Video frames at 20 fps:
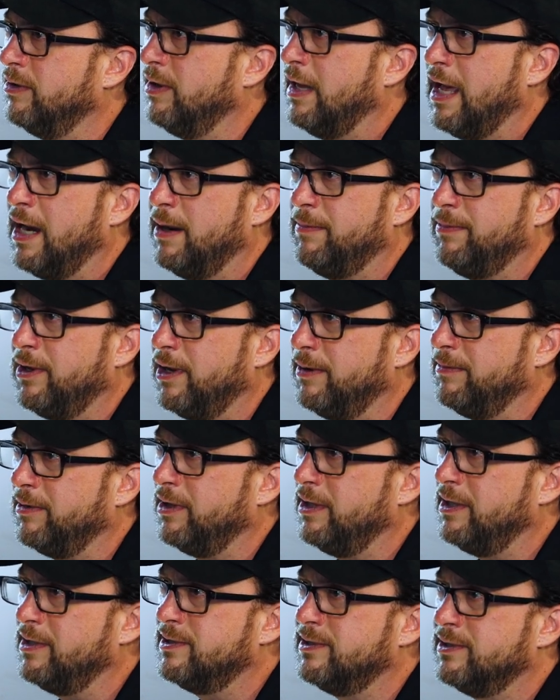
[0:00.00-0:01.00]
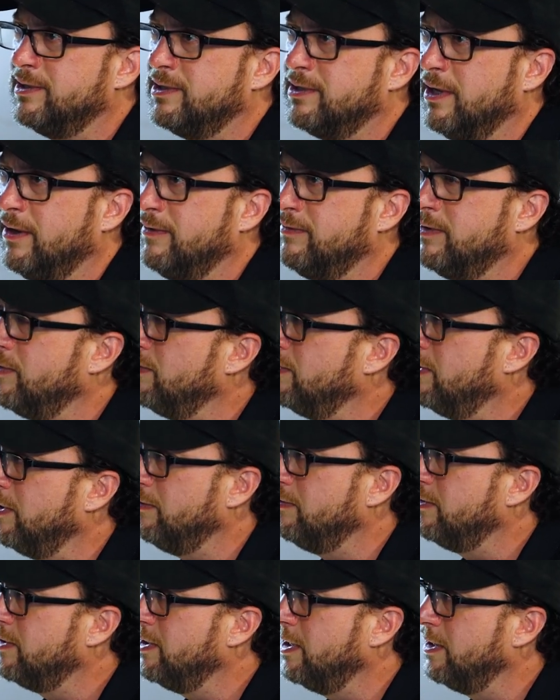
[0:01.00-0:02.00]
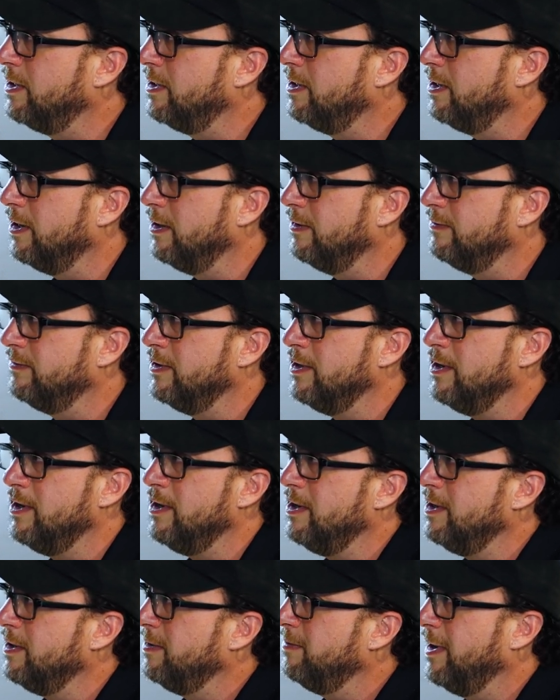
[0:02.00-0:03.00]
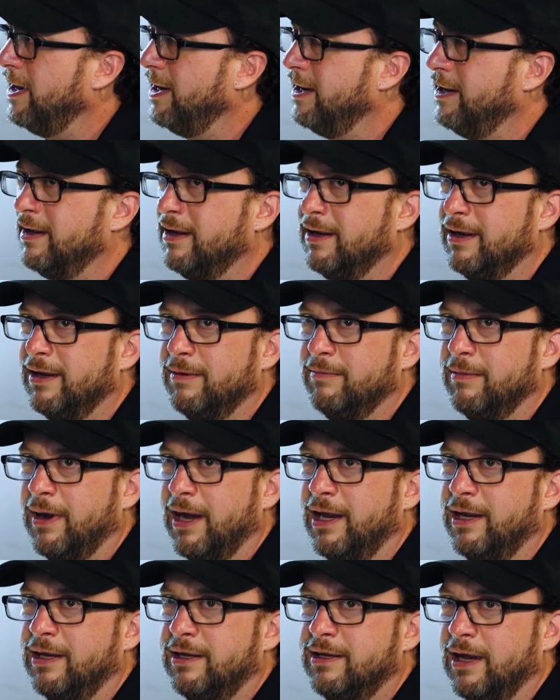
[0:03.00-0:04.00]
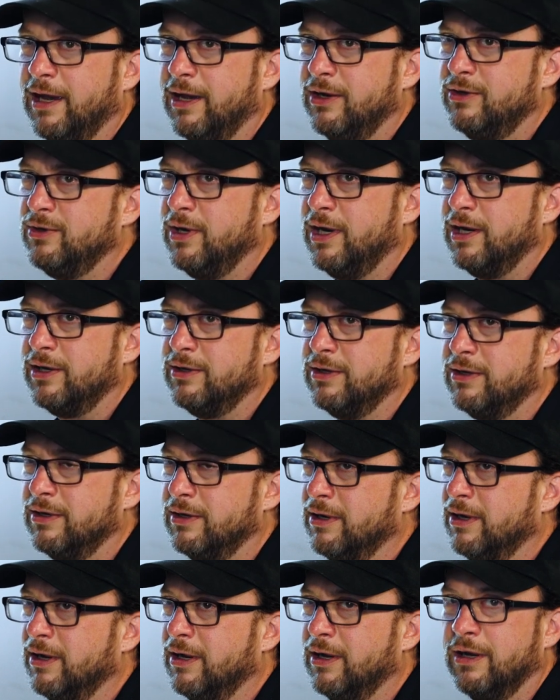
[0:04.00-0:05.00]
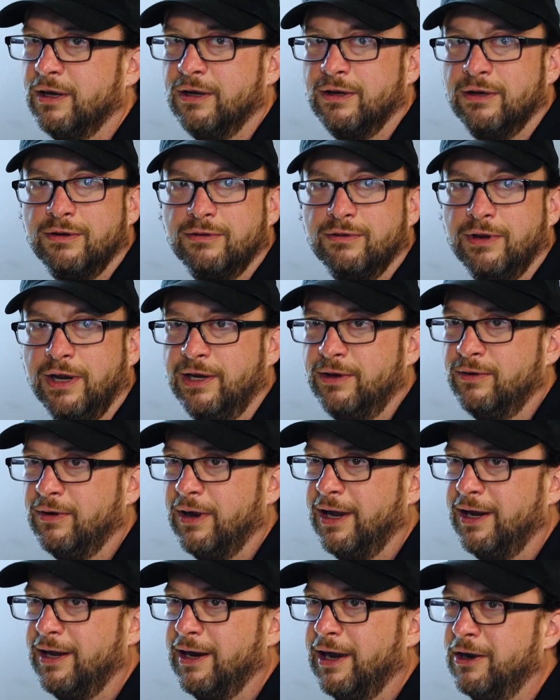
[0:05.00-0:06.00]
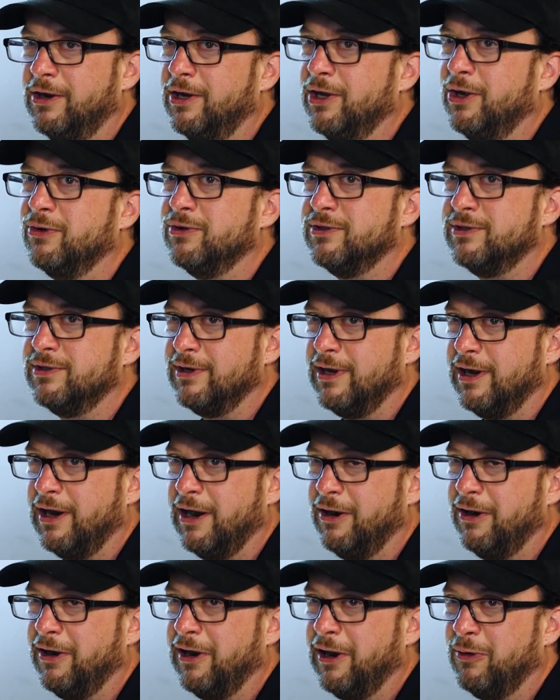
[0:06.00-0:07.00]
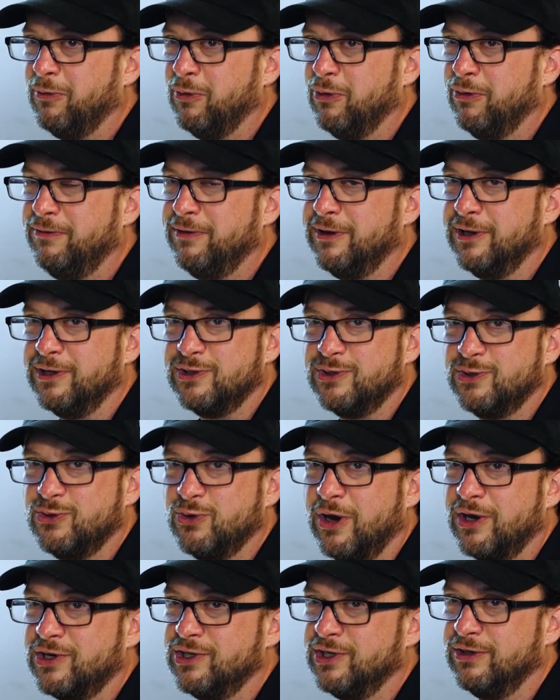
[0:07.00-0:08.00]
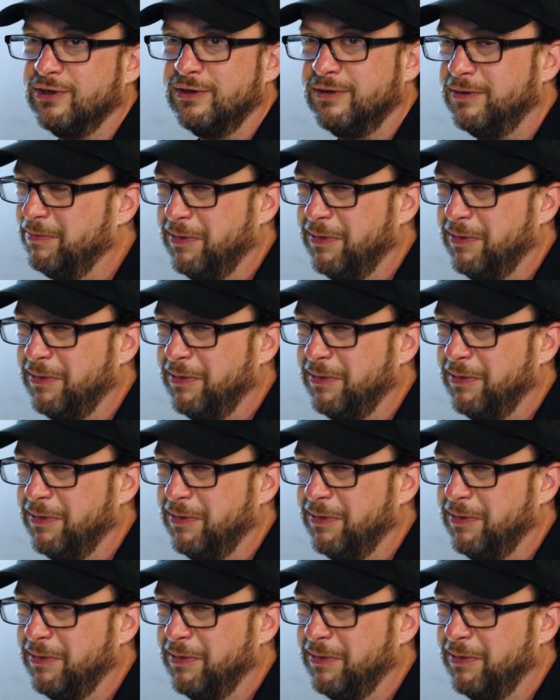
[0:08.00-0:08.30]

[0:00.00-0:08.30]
A lot of plumbing leaks and stuff that were never taken care of. My contractor, Randy Reinhardt, he owns R&R Roofing and Construction.